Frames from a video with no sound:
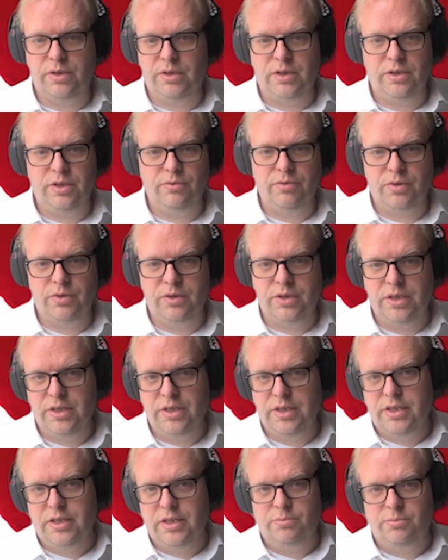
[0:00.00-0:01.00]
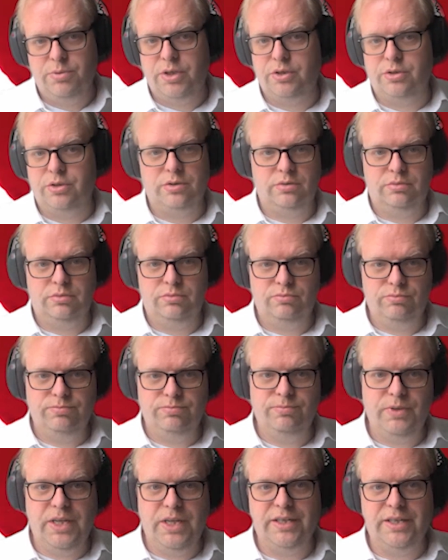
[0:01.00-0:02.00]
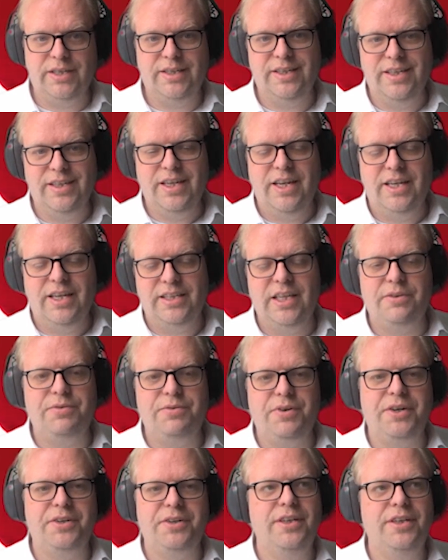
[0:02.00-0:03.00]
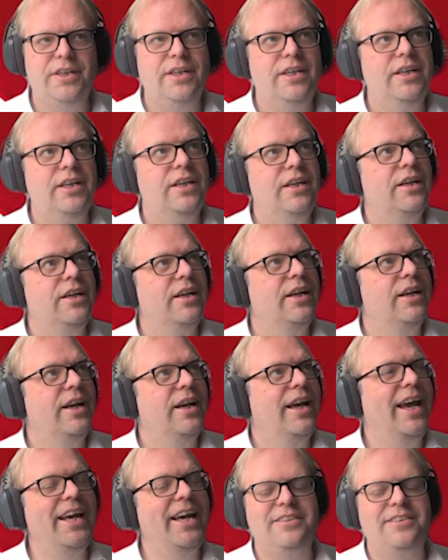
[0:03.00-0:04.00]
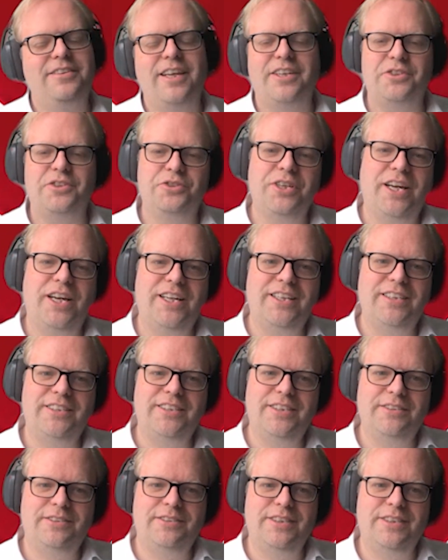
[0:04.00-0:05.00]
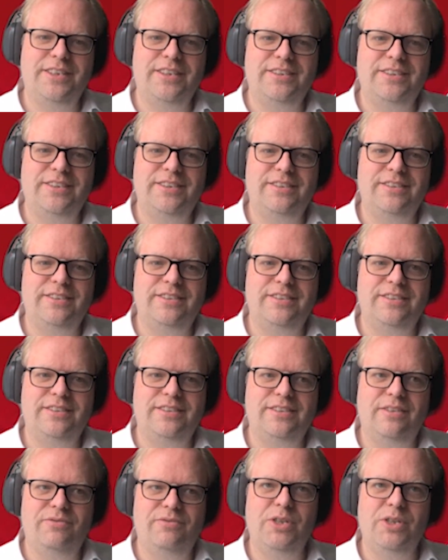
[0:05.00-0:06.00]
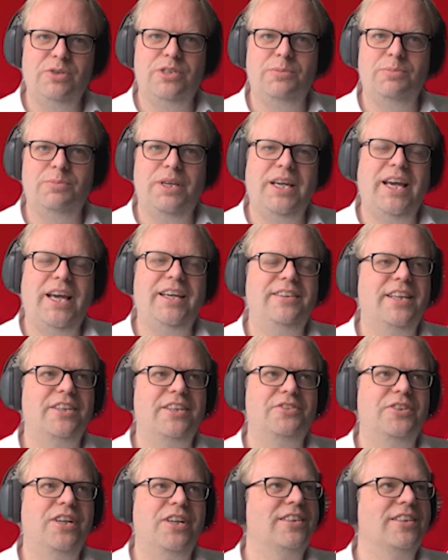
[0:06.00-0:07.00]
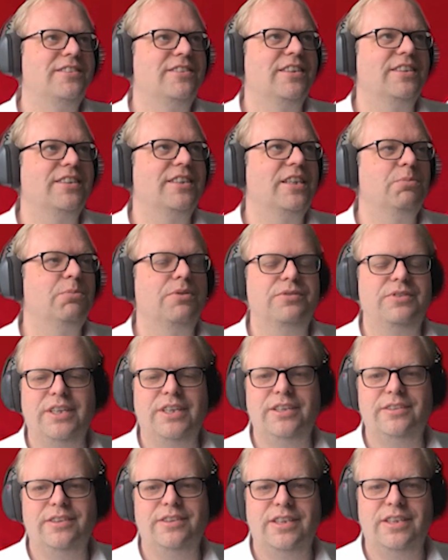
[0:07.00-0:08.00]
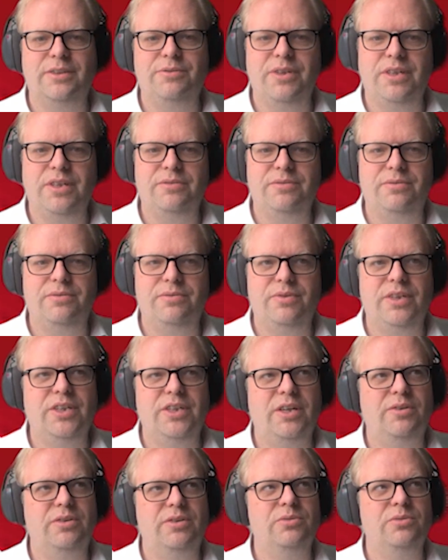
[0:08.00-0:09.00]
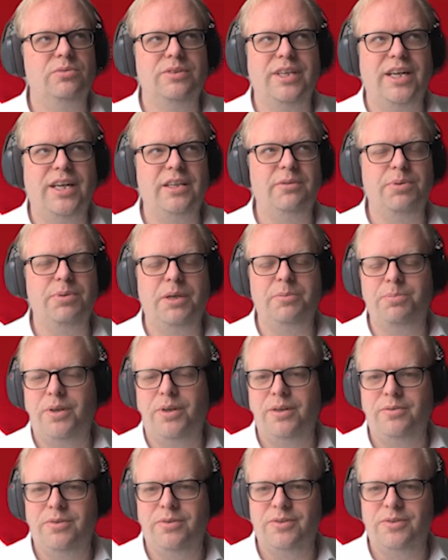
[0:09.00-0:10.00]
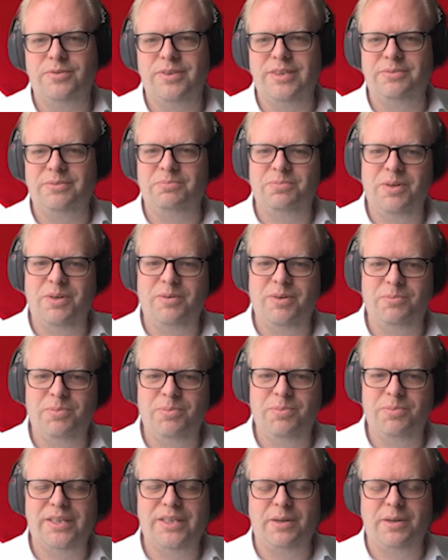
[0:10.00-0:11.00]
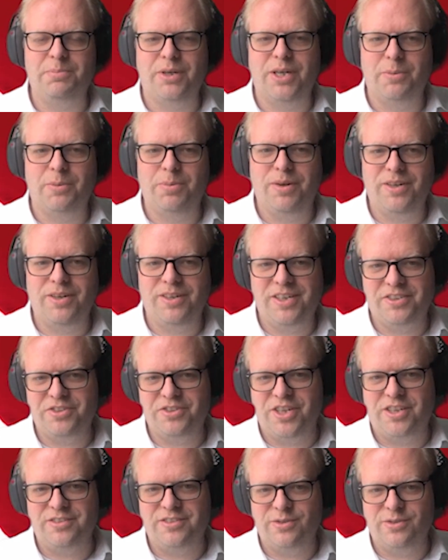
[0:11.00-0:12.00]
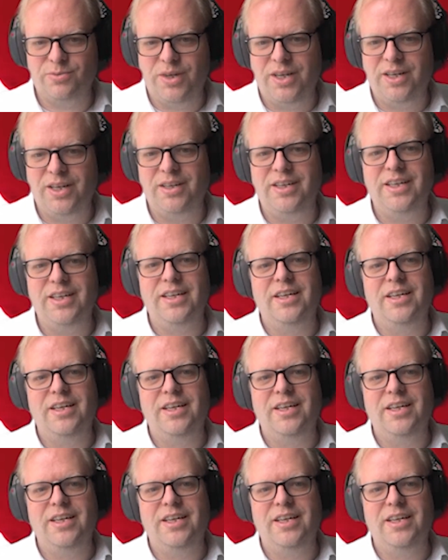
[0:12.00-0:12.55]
even because I think we're 8 nationalities we used to be 8 nationalities in a team of 6. I think we're now to 9 people, so we're probably picked up a couple of nationalities as well.